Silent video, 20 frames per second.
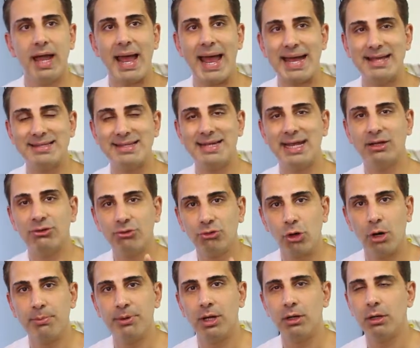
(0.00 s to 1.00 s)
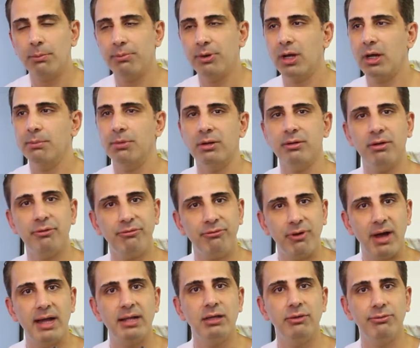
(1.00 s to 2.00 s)
as an ectropion repair, but a
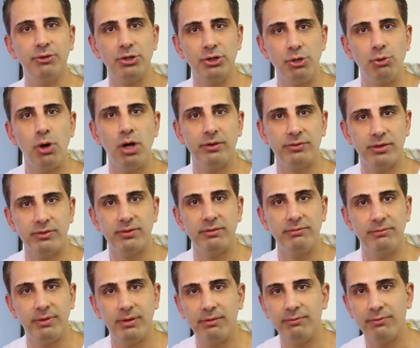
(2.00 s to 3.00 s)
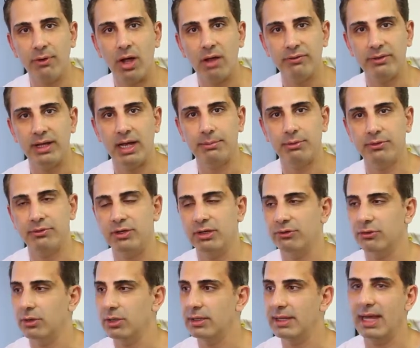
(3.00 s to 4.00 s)
fine different nuances involved in that
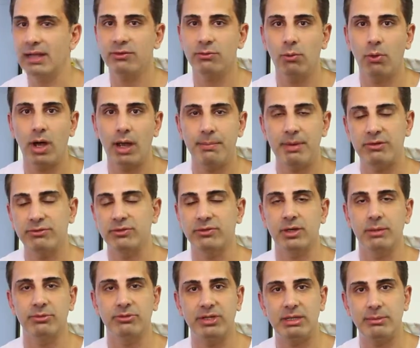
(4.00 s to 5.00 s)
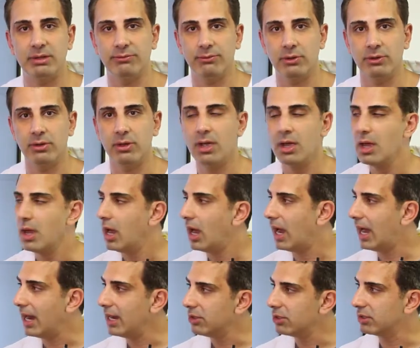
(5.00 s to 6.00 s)
procedure, and that's why patients come see me for
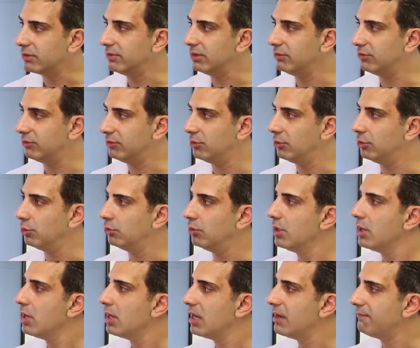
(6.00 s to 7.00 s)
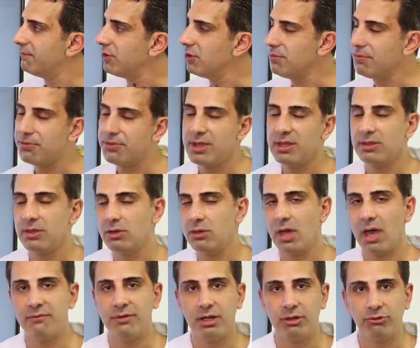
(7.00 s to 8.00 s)
either of these two. If you think that
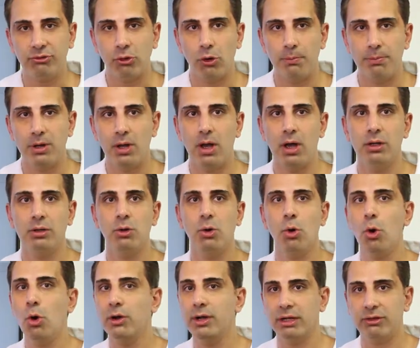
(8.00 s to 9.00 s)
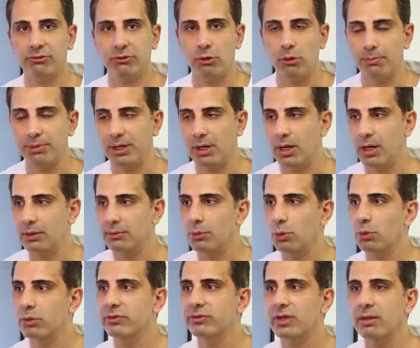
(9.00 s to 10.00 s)
you have an entropion or an ectropion
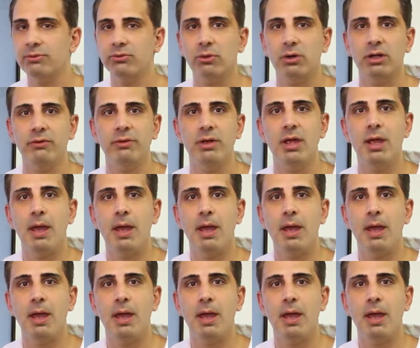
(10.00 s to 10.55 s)
or some sort of